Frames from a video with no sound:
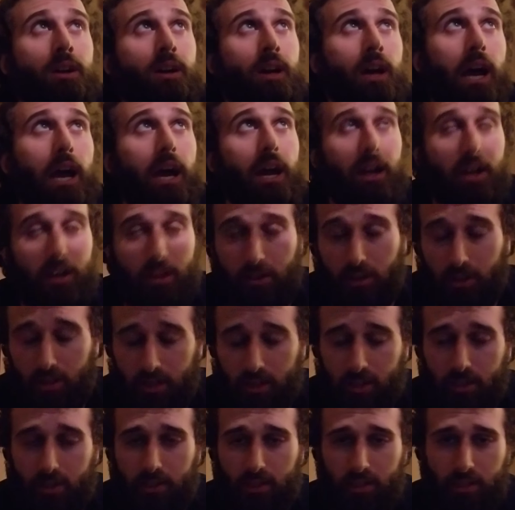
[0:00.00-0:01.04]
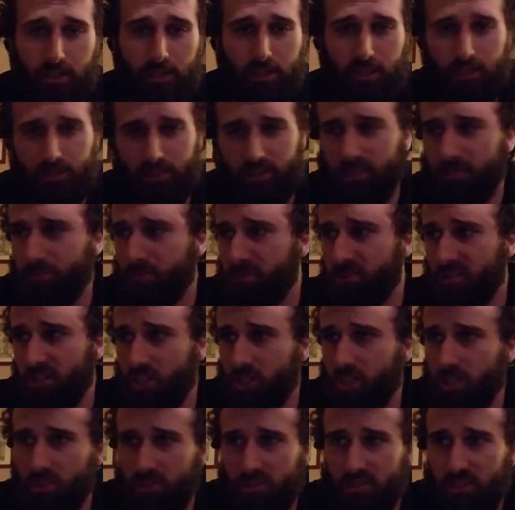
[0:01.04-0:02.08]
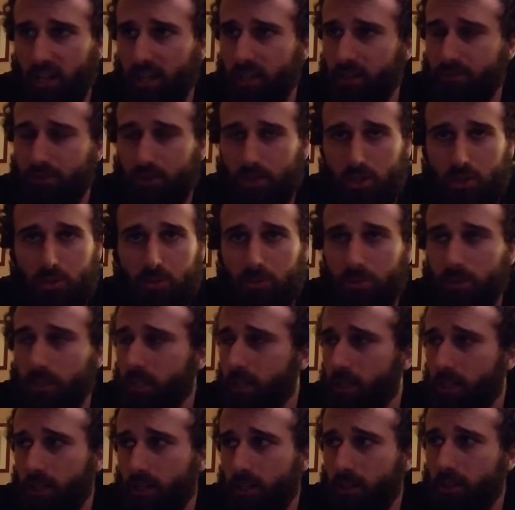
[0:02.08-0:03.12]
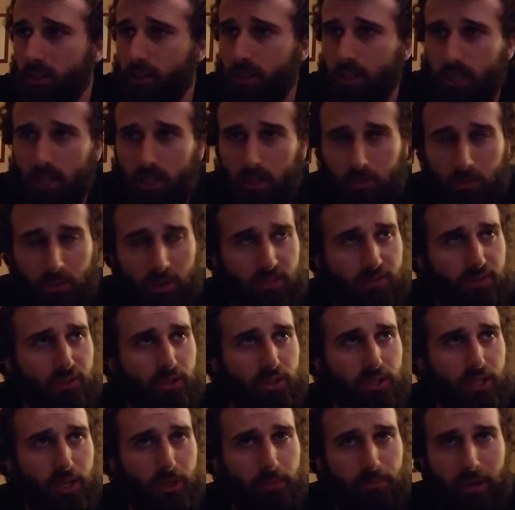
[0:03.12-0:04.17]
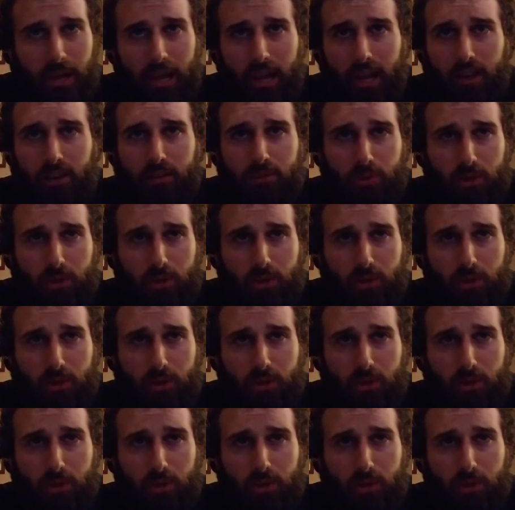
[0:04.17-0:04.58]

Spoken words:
And in this position, just kind of note, what do you feel in your back?